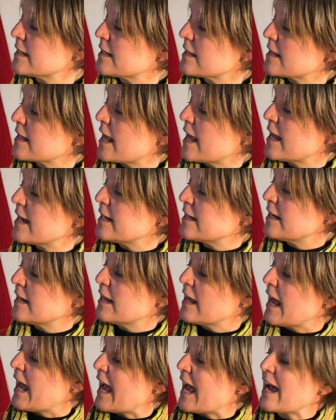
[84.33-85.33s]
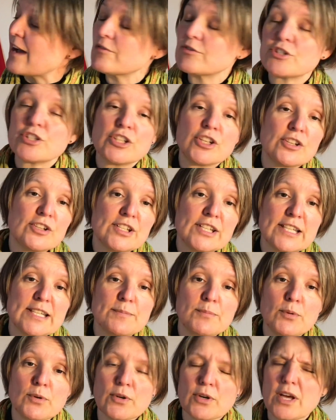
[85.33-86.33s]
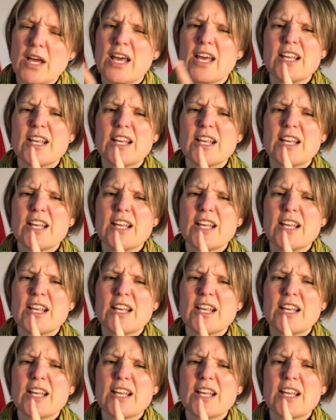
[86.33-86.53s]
then how to use this book.